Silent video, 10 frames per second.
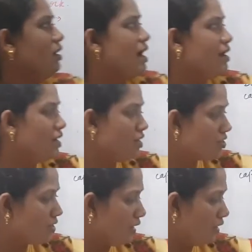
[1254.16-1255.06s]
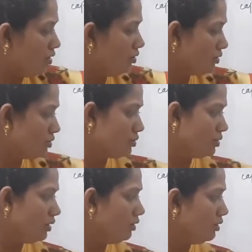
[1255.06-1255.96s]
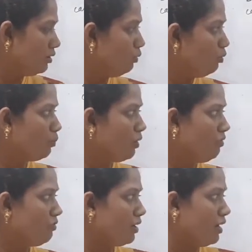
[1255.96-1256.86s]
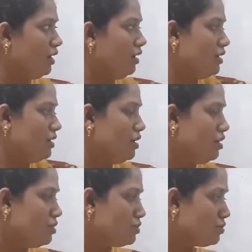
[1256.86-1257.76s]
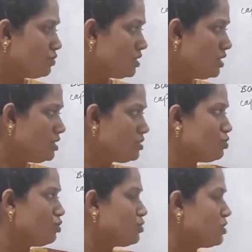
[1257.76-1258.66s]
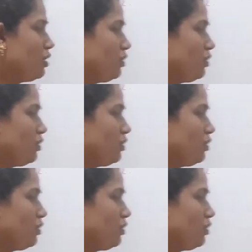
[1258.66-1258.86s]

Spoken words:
arranged along through the loop of henle. So these tubes are